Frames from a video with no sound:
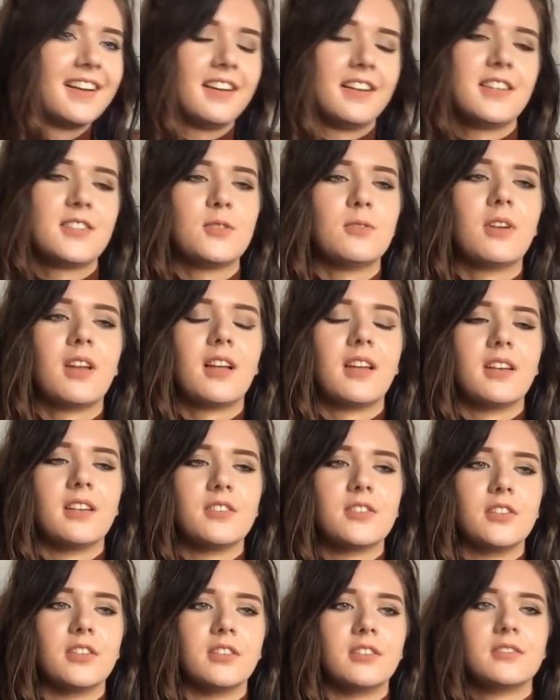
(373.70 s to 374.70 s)
It's all on
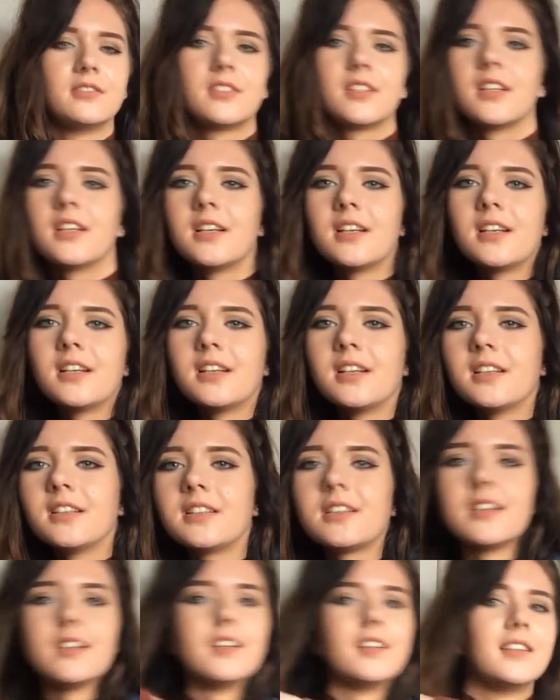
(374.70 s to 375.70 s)
it, too.
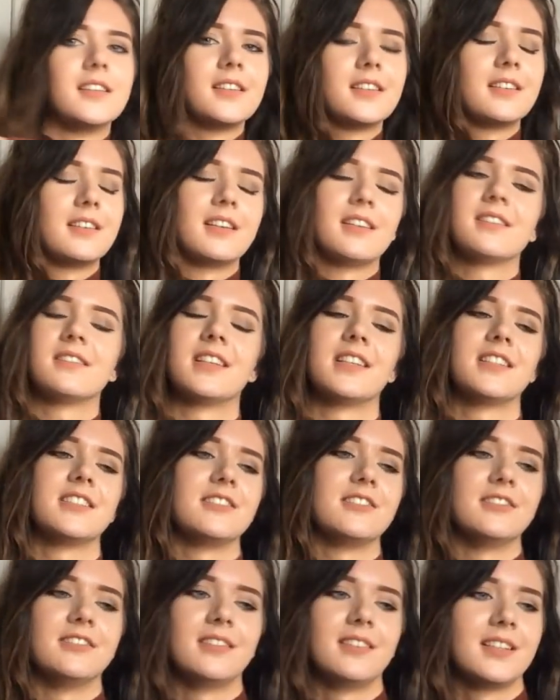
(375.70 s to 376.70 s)
Da, da, da. Let's
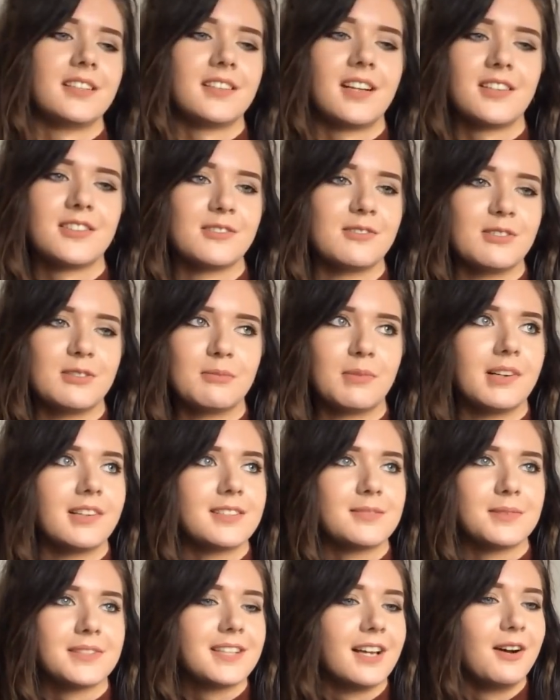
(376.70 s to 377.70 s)
not. I don't want to
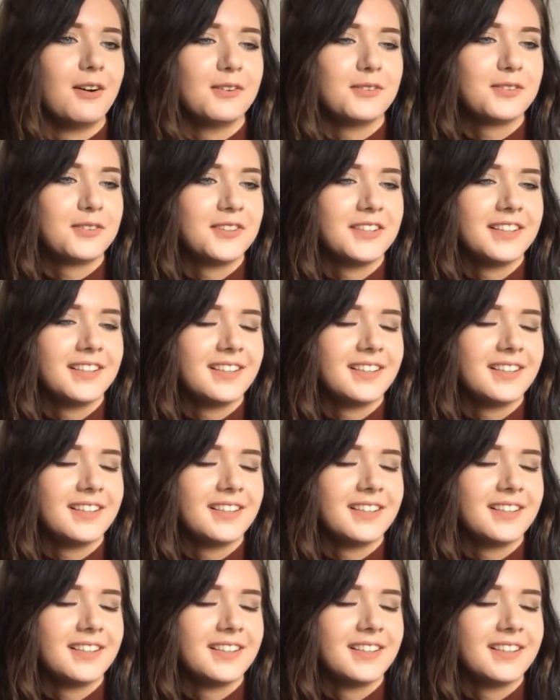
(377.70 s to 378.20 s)
embarrass myself.